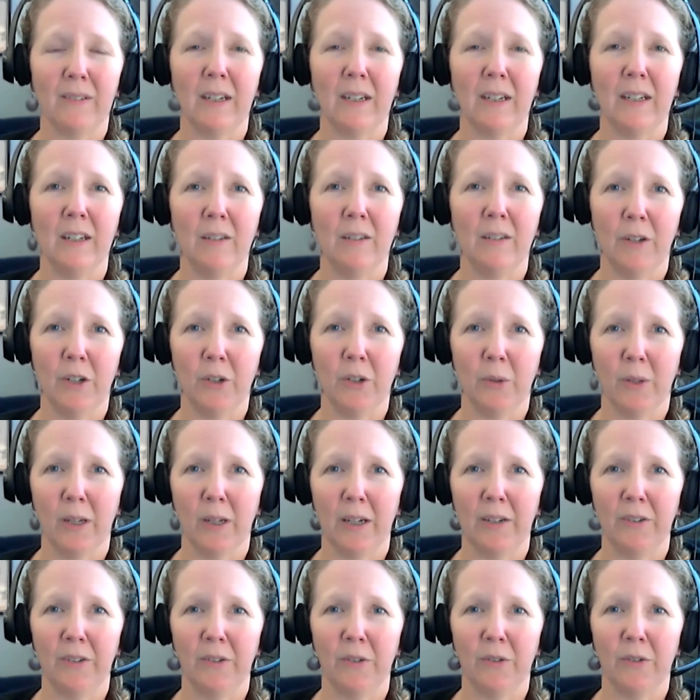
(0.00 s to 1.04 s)

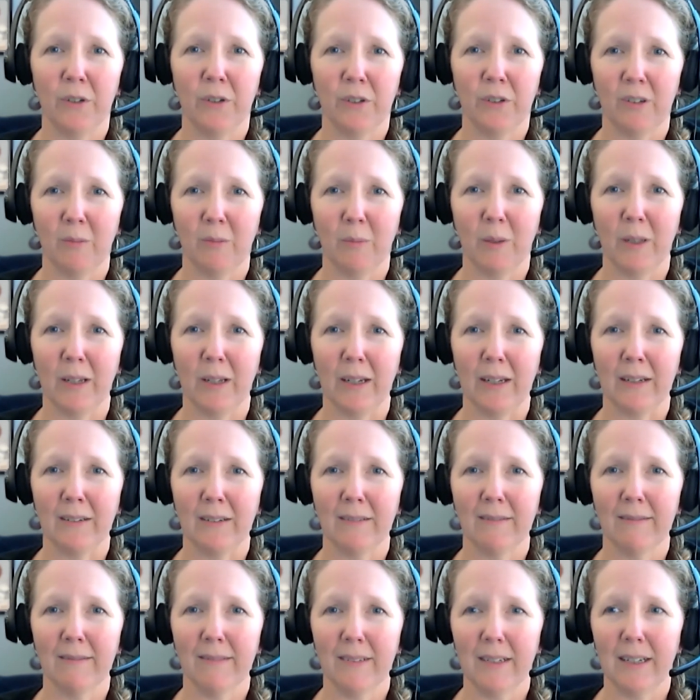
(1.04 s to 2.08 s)
individualized nutrition
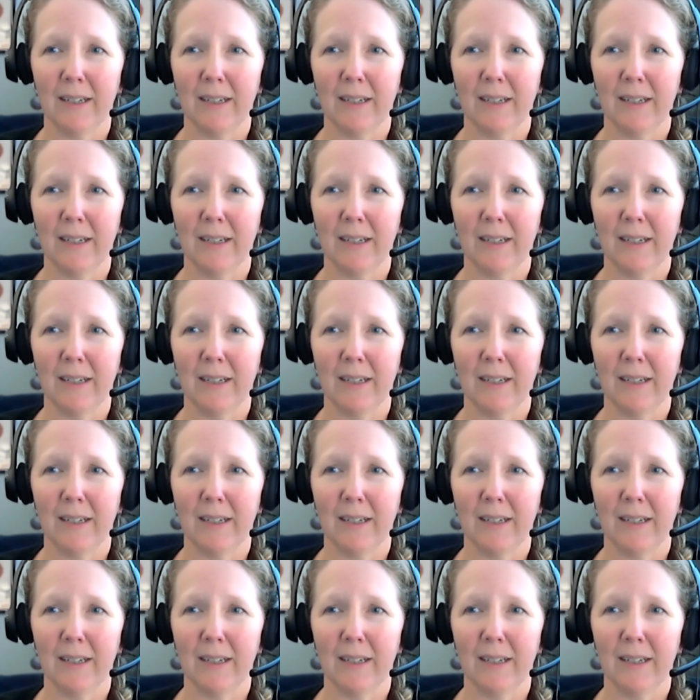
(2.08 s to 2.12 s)
plan.